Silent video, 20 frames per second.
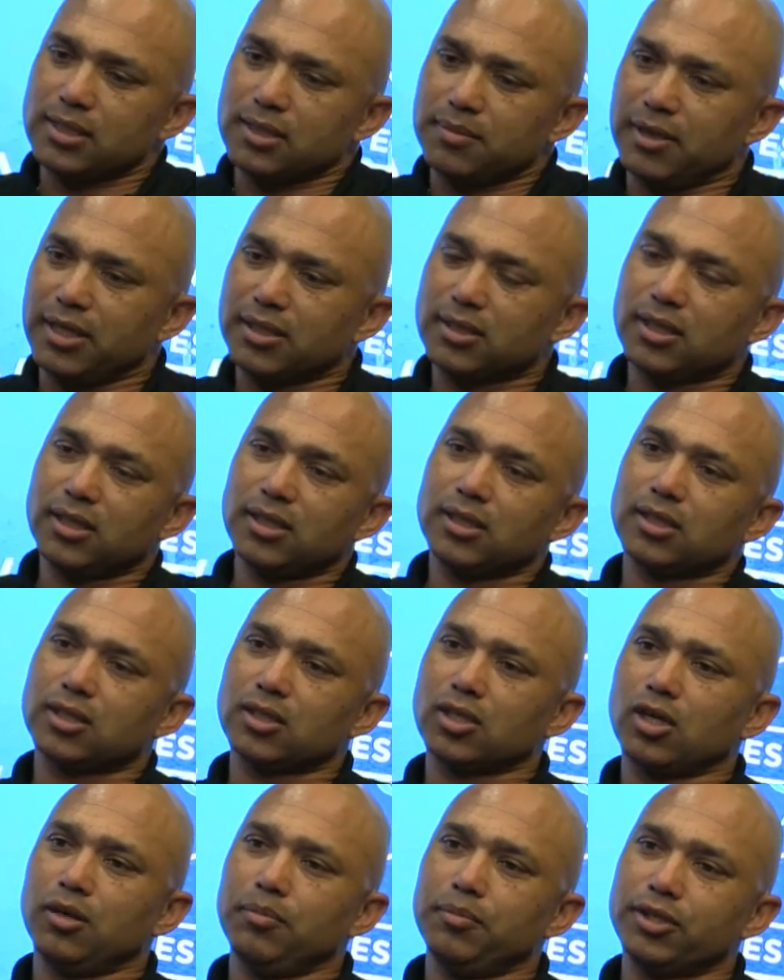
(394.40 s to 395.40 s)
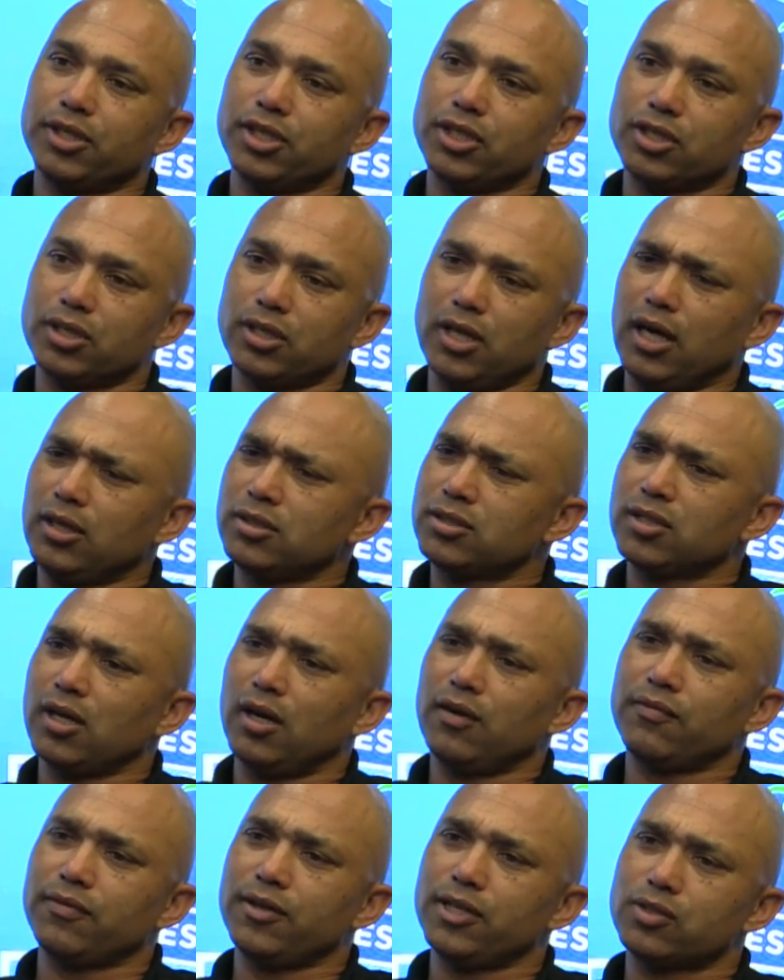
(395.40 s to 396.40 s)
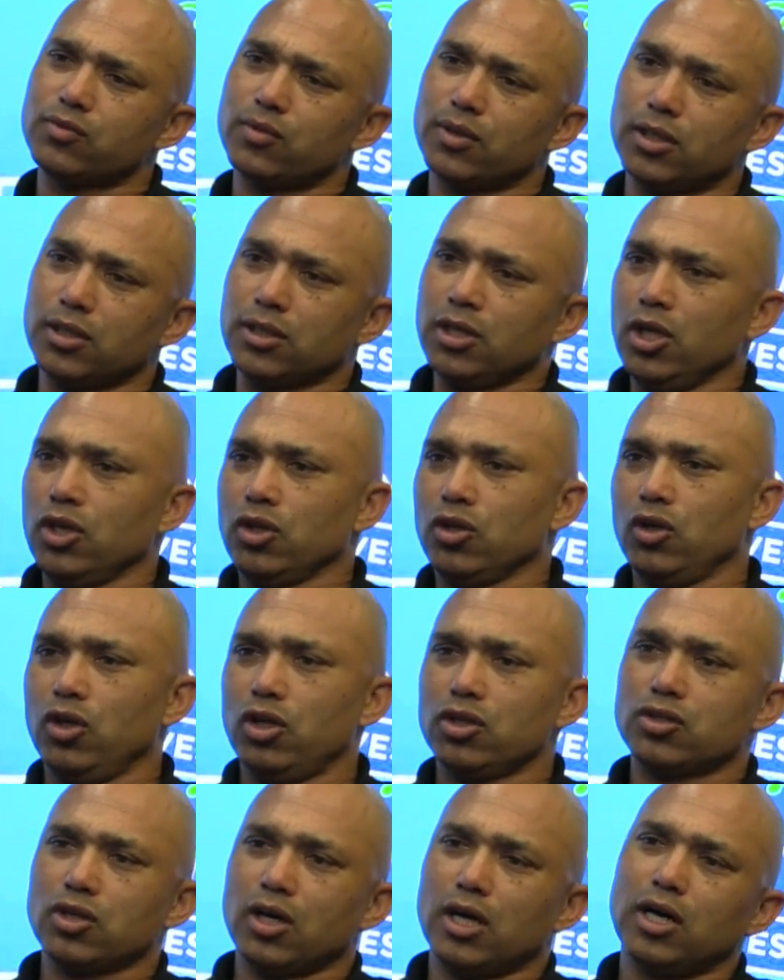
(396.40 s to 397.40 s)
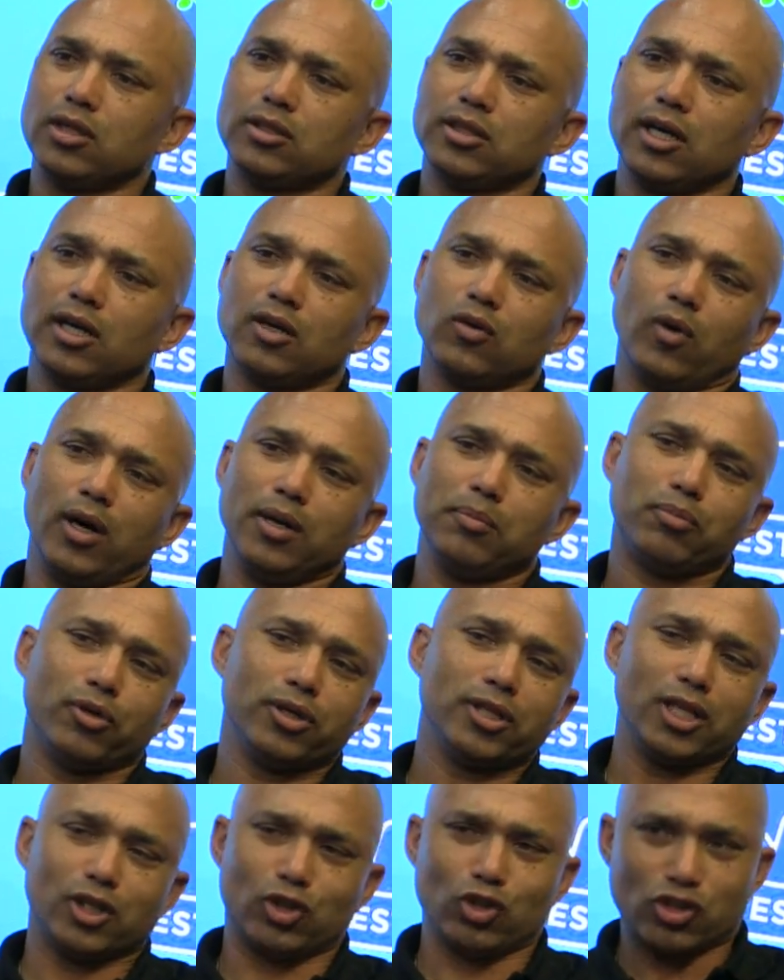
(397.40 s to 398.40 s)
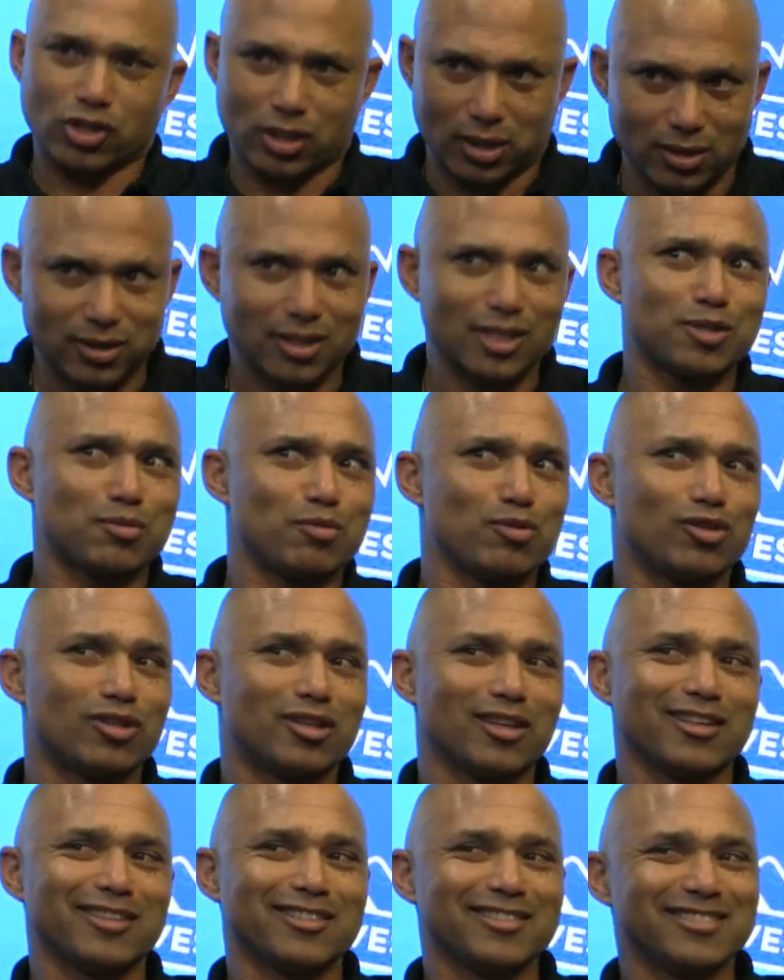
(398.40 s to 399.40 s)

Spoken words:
us about the competition. How fierce was it? You lost to Gauteng on one point that you're still disputing.